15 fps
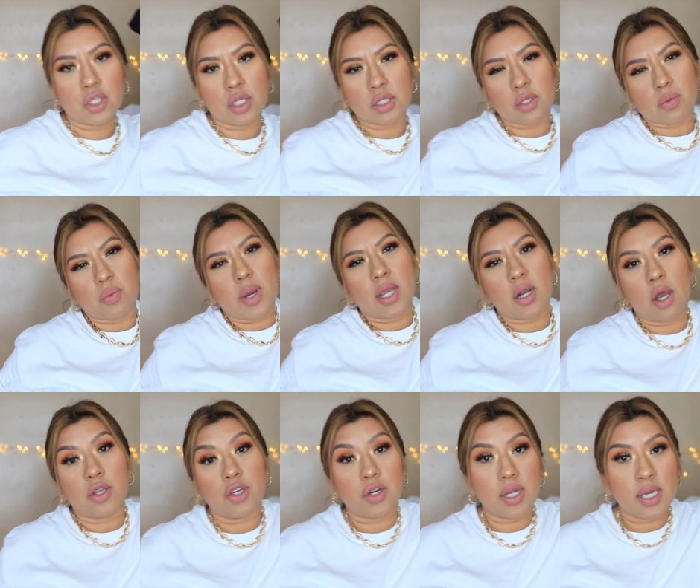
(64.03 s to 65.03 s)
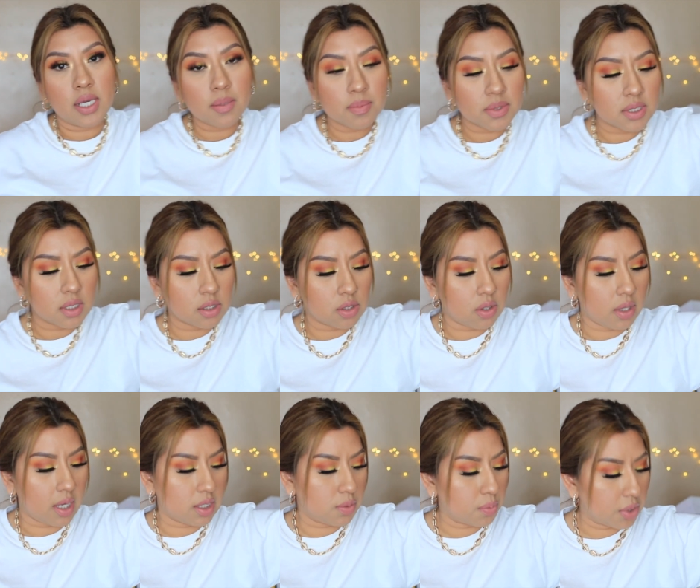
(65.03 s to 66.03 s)
just right on your hips so
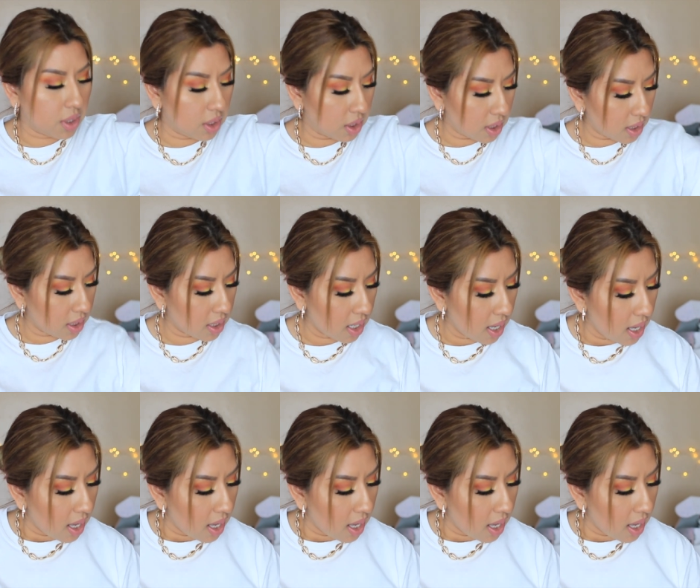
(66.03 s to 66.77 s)
that's pretty good